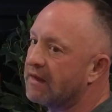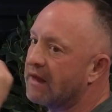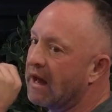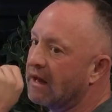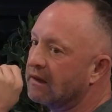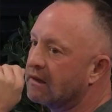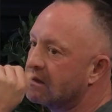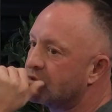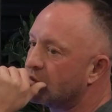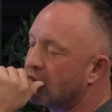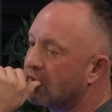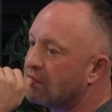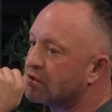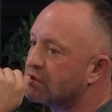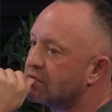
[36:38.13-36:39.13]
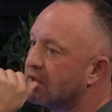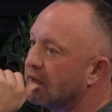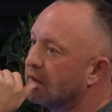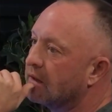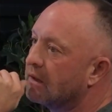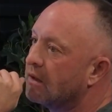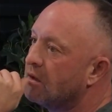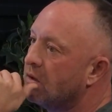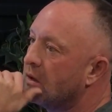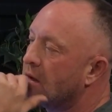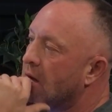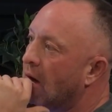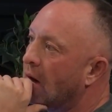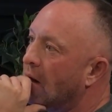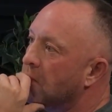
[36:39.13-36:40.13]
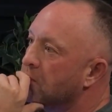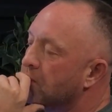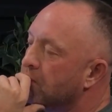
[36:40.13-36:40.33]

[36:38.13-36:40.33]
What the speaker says: that, it's really interesting. I